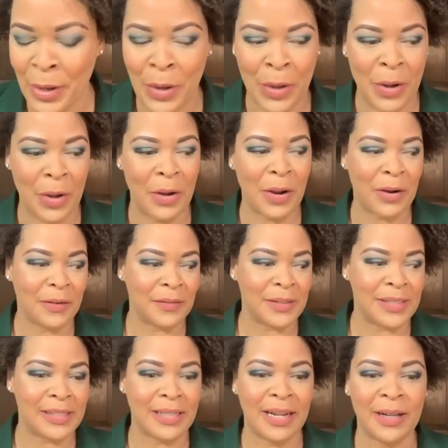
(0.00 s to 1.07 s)
nervous
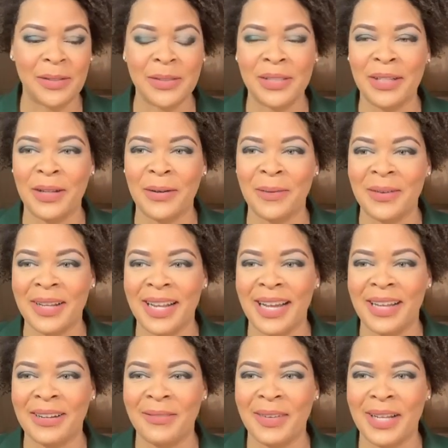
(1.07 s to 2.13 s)
that I was gonna run
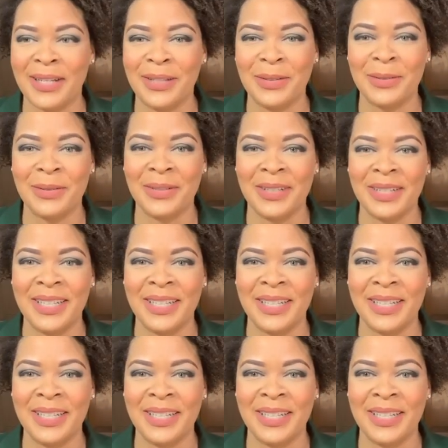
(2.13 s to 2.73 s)
out of my dew?